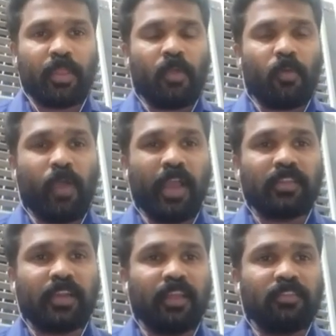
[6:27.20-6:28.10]
while
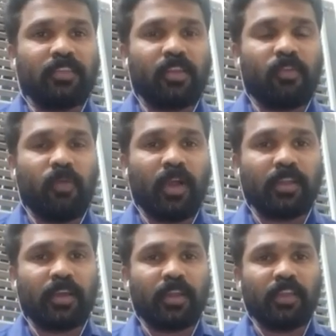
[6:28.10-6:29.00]
the density of
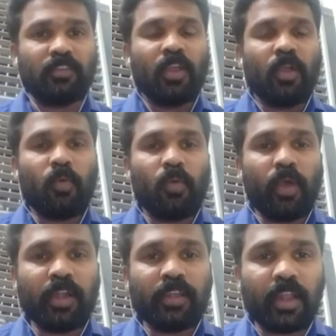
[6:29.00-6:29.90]
water is
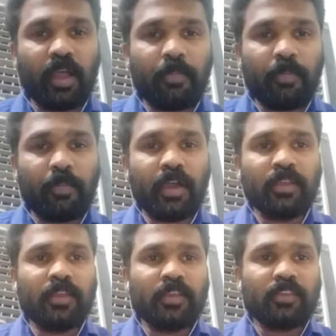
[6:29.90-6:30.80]
1 gram per
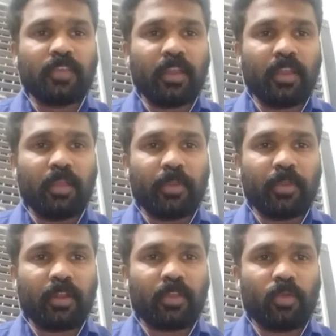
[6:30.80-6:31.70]
centimeter cube.